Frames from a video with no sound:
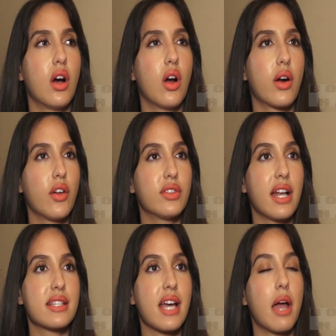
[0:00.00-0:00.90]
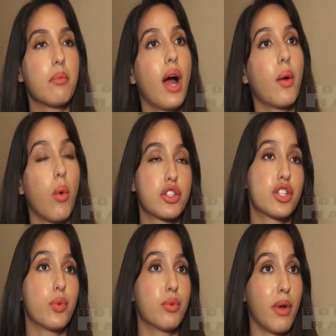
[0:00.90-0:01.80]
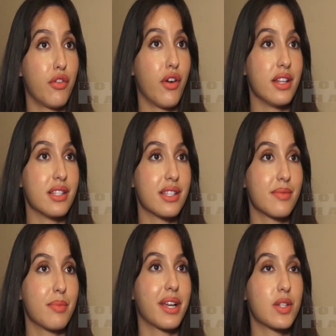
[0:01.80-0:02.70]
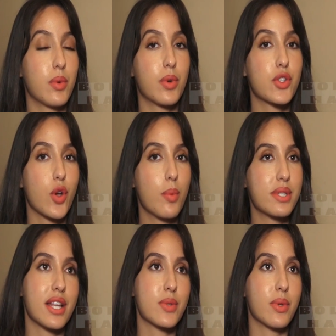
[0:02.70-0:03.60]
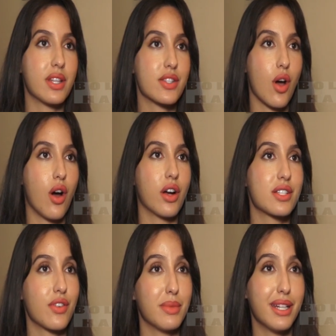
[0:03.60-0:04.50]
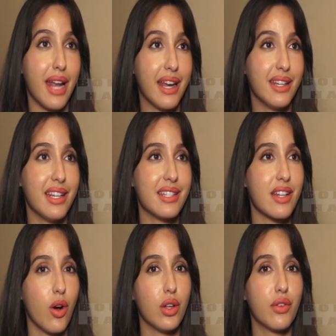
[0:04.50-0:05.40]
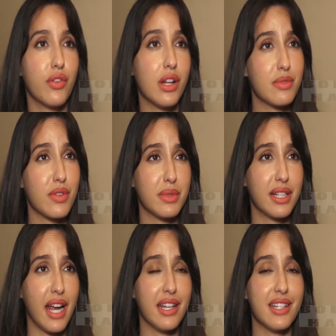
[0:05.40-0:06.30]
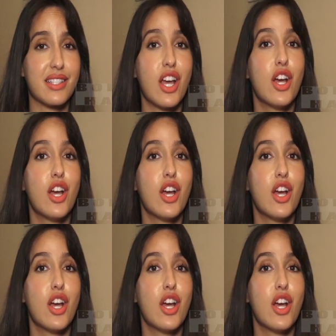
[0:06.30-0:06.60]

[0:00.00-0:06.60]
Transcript: around that time, I watched it with my friends because we were so obsessed with the songs from the 90s and all the films from the 90s.